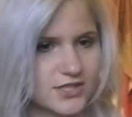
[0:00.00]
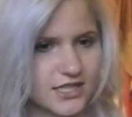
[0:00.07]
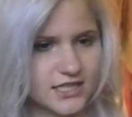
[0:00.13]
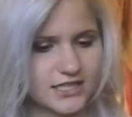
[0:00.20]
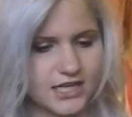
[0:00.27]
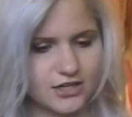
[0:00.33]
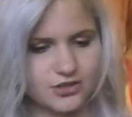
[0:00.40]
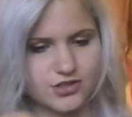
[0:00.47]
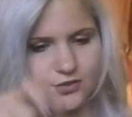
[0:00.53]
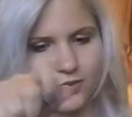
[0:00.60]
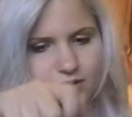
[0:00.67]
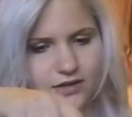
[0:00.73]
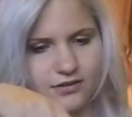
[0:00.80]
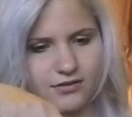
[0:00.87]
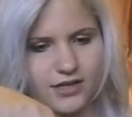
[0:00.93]
of containers, and
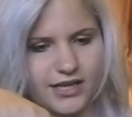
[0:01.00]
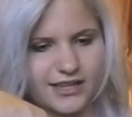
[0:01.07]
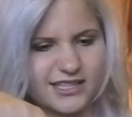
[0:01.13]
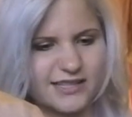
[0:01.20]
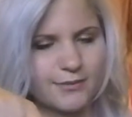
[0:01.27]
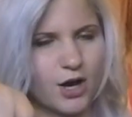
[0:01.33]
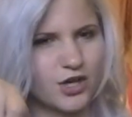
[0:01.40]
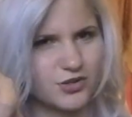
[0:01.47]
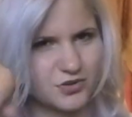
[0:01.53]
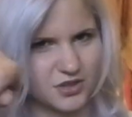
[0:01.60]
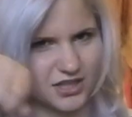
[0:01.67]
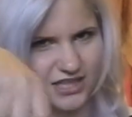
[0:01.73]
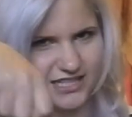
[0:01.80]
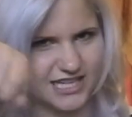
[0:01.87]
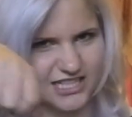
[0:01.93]
one, like the smallest one you
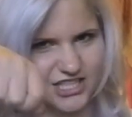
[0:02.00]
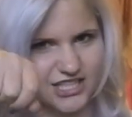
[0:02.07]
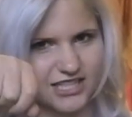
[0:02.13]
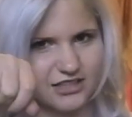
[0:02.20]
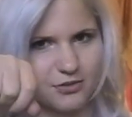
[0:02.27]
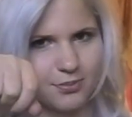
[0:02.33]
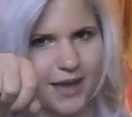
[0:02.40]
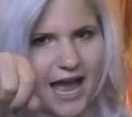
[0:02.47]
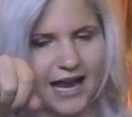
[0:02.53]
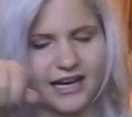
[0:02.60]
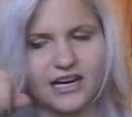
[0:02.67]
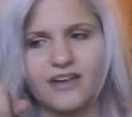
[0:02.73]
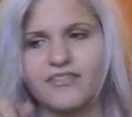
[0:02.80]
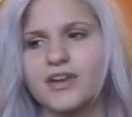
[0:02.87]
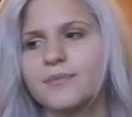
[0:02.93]
can use like just a little
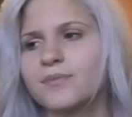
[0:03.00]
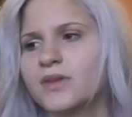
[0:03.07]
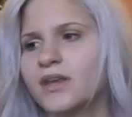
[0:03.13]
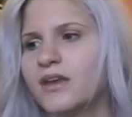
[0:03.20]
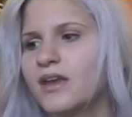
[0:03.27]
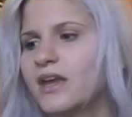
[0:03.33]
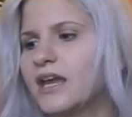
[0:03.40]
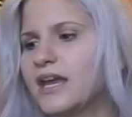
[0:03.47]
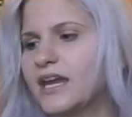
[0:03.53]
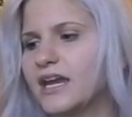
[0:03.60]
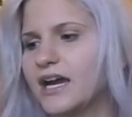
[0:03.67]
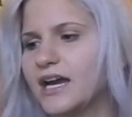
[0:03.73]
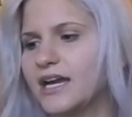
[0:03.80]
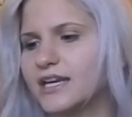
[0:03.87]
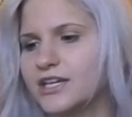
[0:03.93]
packet of it.
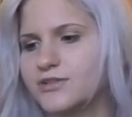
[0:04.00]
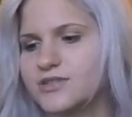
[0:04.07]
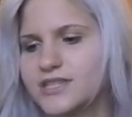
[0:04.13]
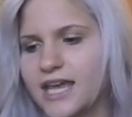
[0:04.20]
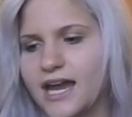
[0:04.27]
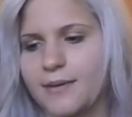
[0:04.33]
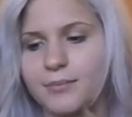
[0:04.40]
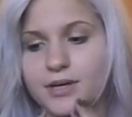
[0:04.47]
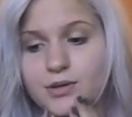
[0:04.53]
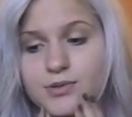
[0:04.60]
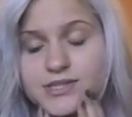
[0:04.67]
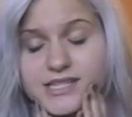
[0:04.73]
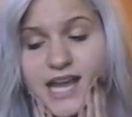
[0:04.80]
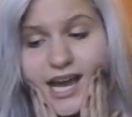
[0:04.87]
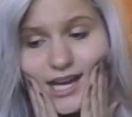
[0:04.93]
And I used that, but it
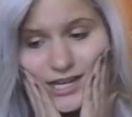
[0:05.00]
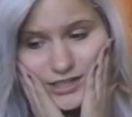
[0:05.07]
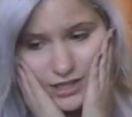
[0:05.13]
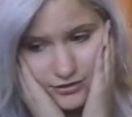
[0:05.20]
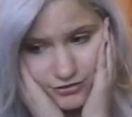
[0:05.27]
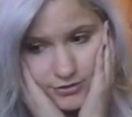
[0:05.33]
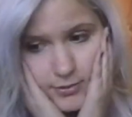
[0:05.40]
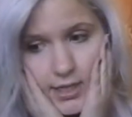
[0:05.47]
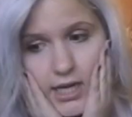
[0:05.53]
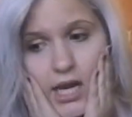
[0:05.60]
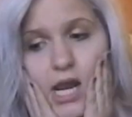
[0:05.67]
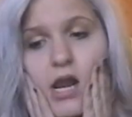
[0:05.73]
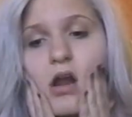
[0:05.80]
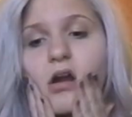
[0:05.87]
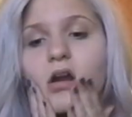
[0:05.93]
was not enough for my
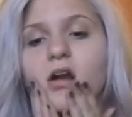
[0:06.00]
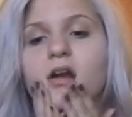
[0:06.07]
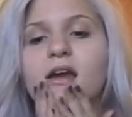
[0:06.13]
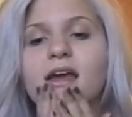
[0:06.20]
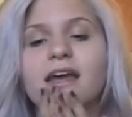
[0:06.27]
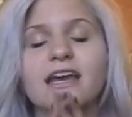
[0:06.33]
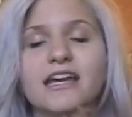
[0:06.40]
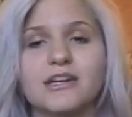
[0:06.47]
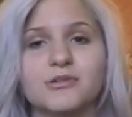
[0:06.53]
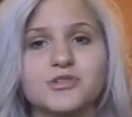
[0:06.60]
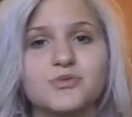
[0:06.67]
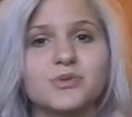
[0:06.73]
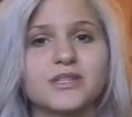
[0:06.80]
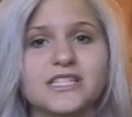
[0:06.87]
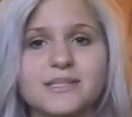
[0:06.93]
hair, and it
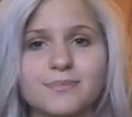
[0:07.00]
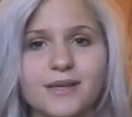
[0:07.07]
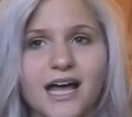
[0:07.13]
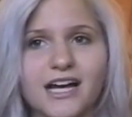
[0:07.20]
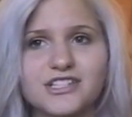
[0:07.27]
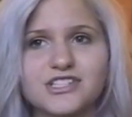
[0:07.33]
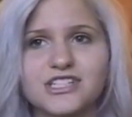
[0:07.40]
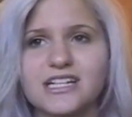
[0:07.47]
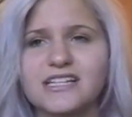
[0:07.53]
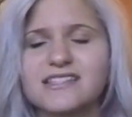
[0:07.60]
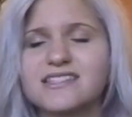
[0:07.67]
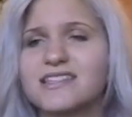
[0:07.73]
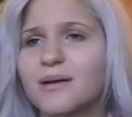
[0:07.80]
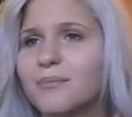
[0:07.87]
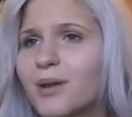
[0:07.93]
was really splotchy, and
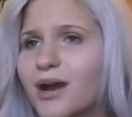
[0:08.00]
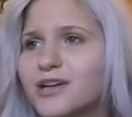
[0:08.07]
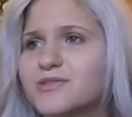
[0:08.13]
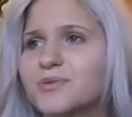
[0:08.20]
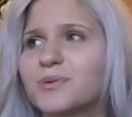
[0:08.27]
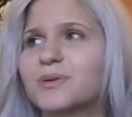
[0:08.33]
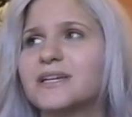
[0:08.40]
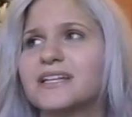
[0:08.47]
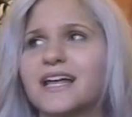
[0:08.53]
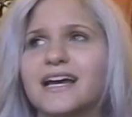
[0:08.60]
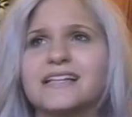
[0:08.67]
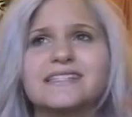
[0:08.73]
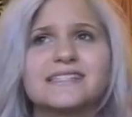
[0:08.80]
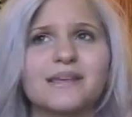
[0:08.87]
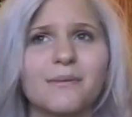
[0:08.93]
some parts were really
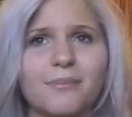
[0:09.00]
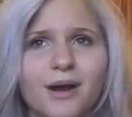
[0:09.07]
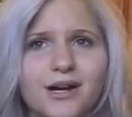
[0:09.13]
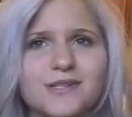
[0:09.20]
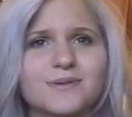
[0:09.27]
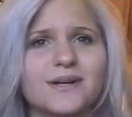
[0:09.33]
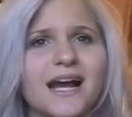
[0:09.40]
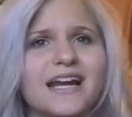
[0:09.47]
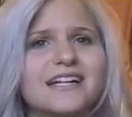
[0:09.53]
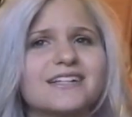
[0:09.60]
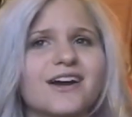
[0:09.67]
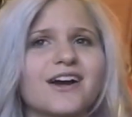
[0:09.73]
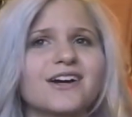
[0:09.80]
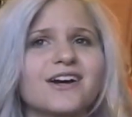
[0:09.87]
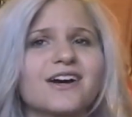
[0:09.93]
light and some parts were kind of
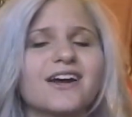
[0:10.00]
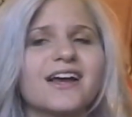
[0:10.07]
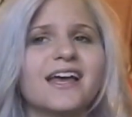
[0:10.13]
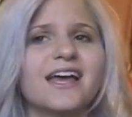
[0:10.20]
darker.